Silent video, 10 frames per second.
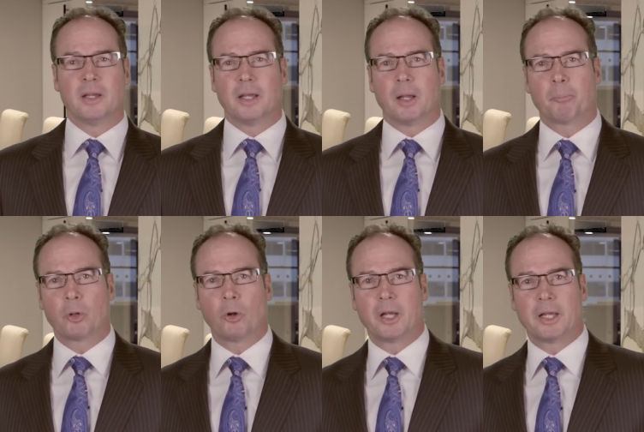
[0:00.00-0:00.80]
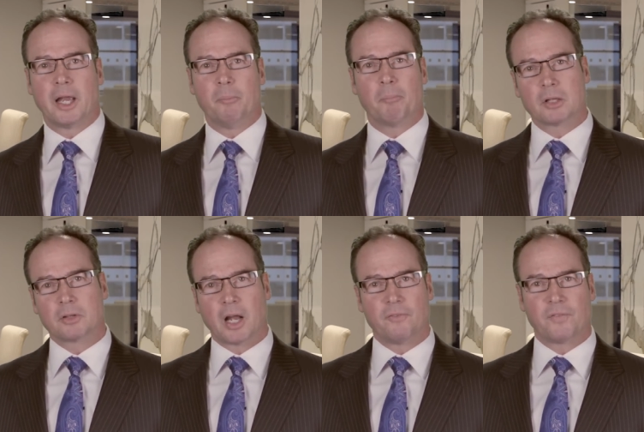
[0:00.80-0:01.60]
employing a
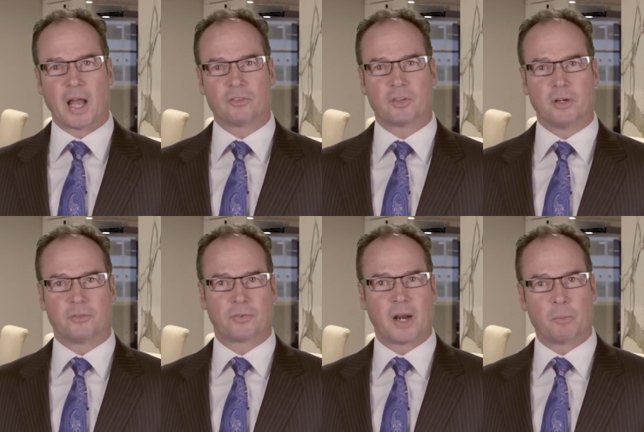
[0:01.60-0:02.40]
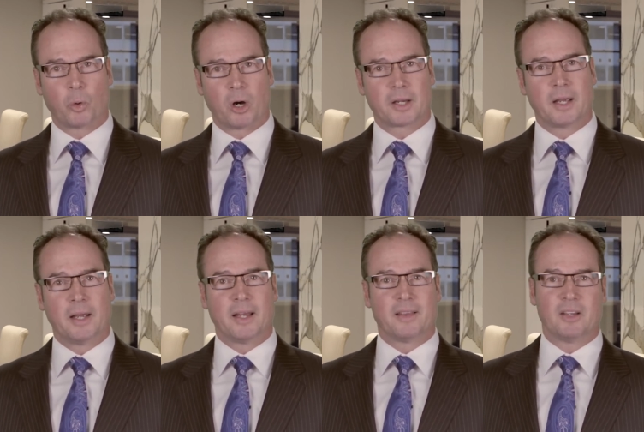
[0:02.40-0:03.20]
multifaceted framework
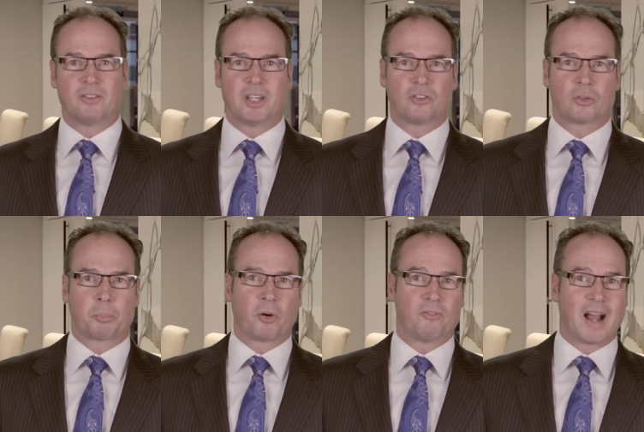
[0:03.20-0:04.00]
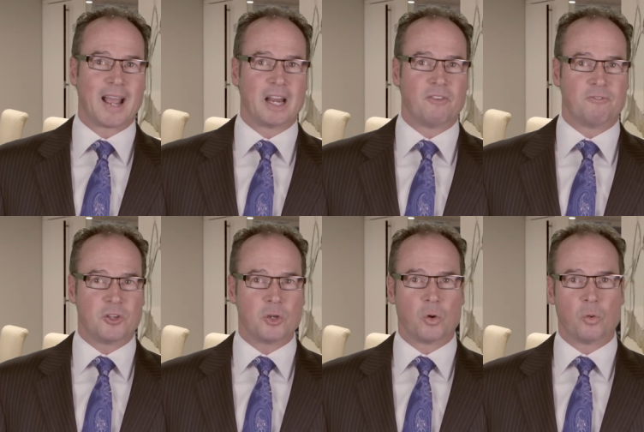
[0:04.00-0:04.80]
that seeks to provide a
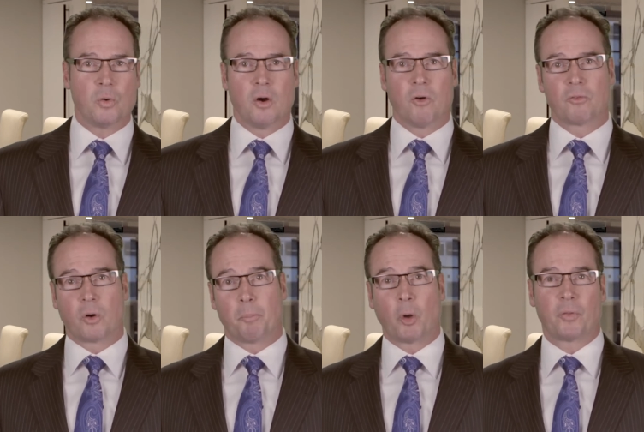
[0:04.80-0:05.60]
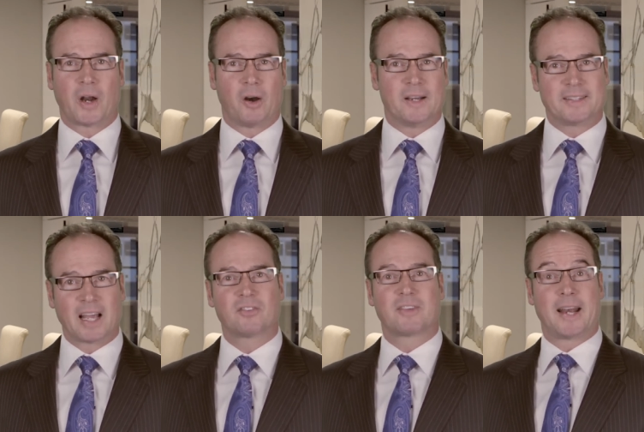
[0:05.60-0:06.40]
view for both our
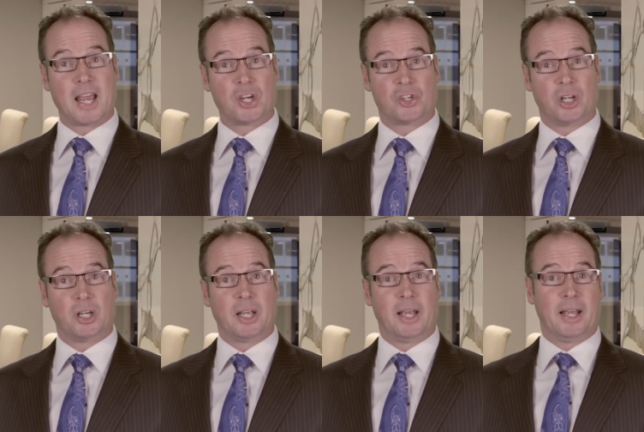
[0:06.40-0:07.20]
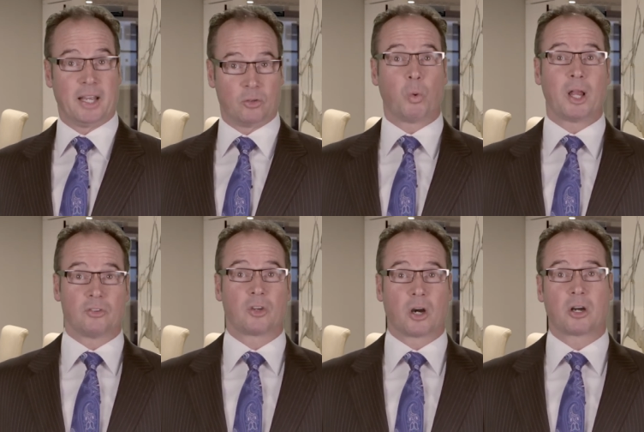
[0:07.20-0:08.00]
destination as well
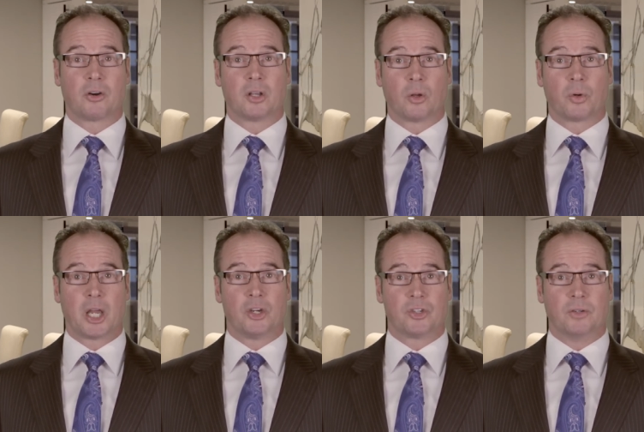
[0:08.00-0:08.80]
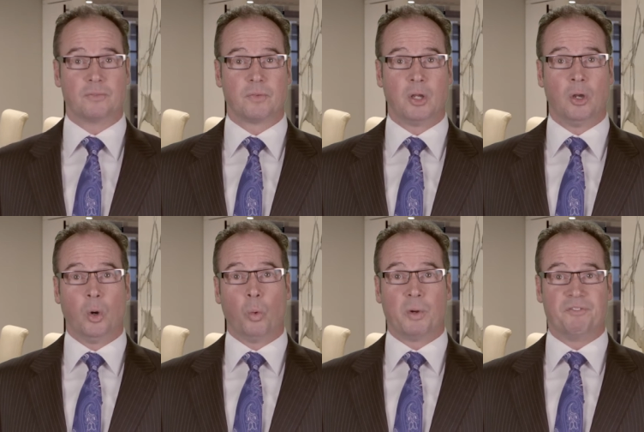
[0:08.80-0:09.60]
as our current location.
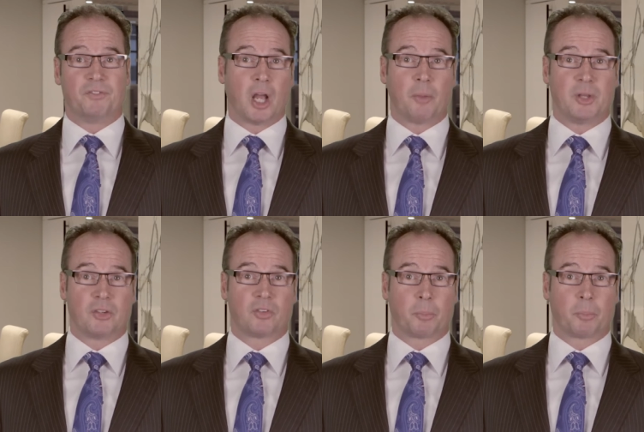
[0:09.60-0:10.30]
We've dubbed this